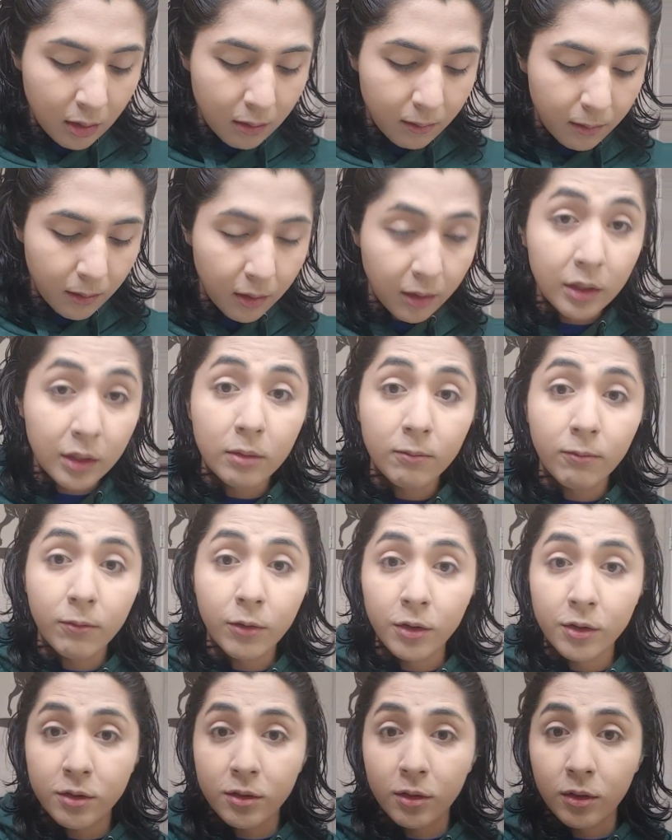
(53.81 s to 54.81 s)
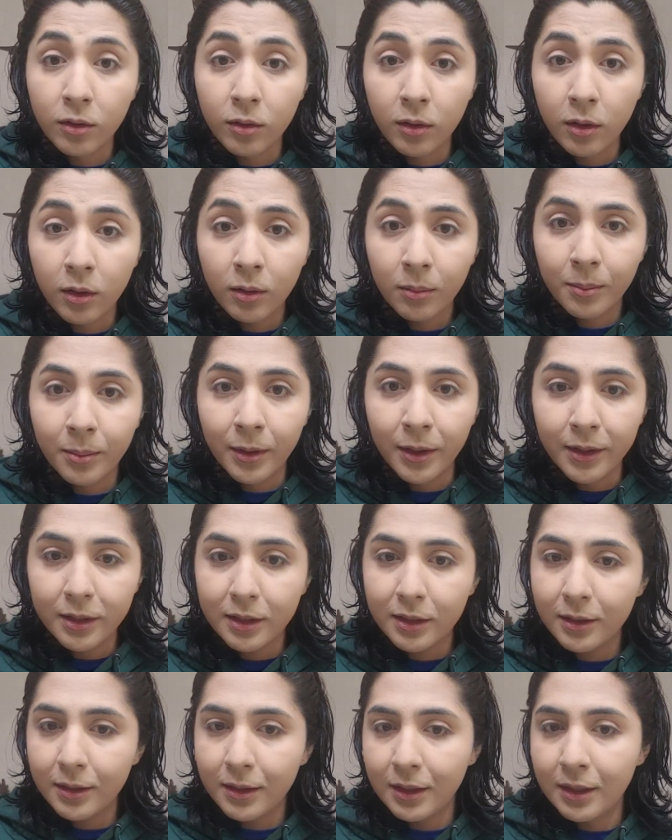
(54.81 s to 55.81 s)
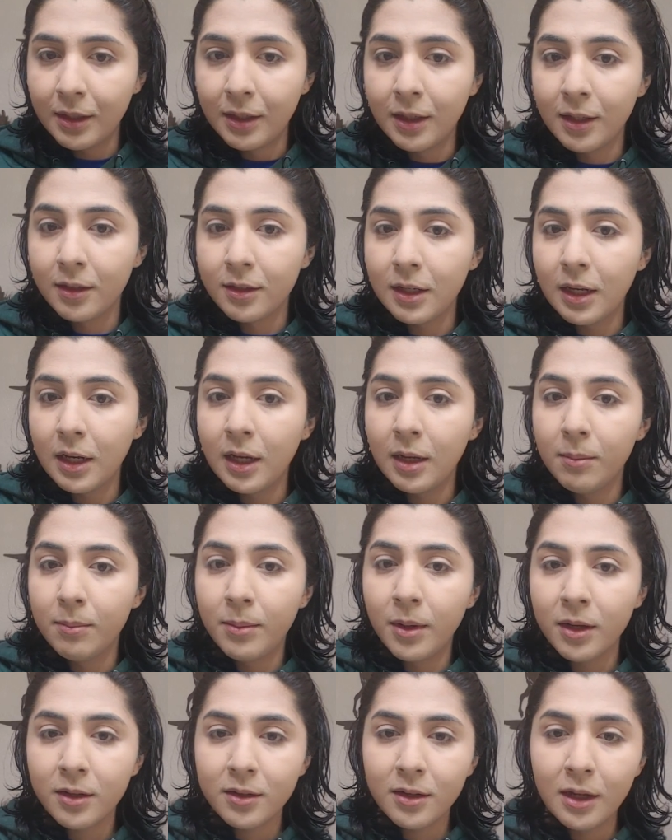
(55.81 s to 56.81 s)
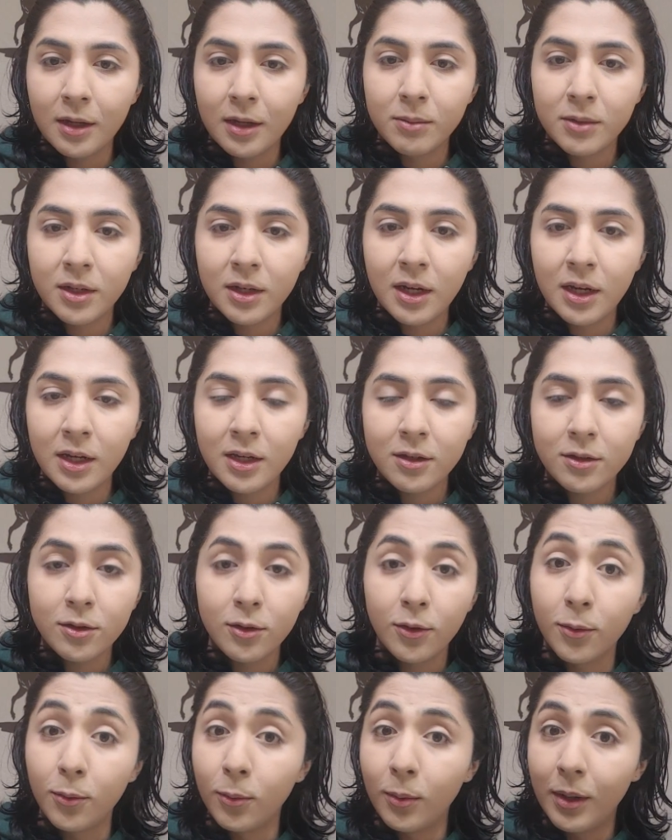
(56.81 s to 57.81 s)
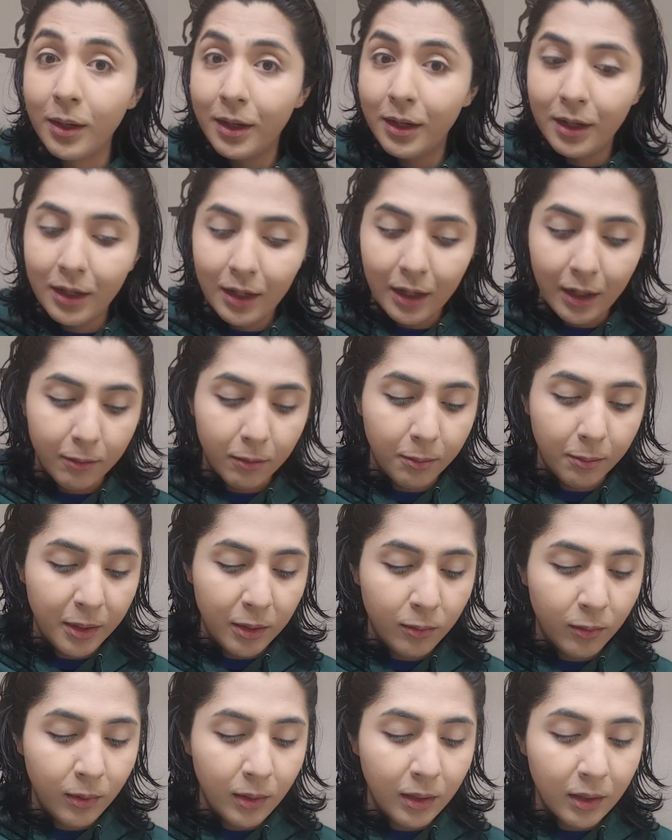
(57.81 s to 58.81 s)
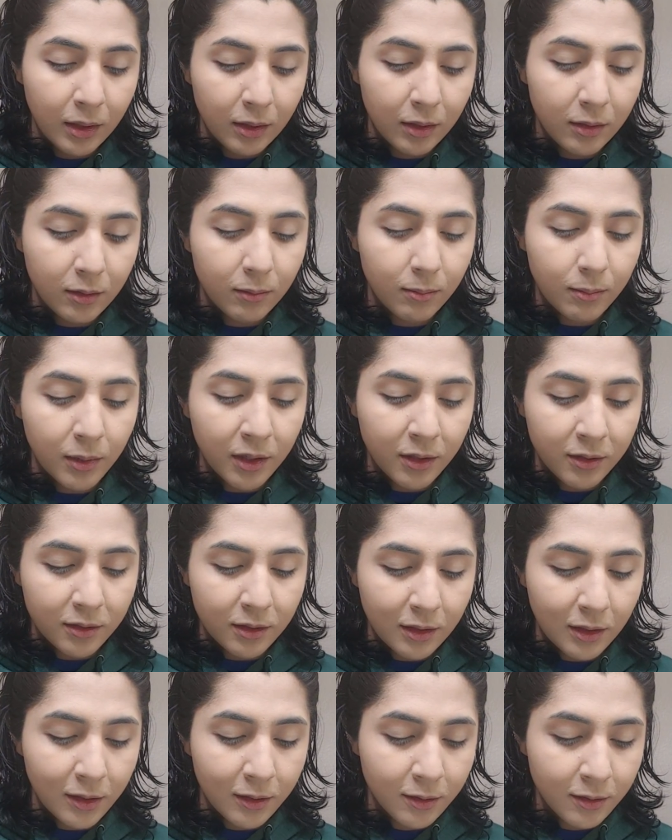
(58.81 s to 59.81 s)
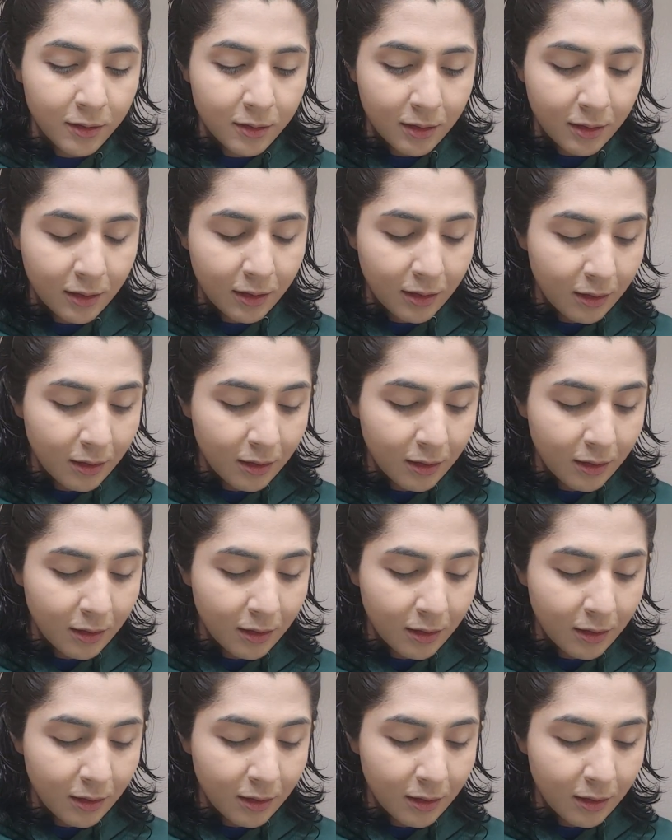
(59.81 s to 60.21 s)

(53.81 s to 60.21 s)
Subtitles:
for the first tutorial, but it is a Bucks game today, so I will be doing Bucks colors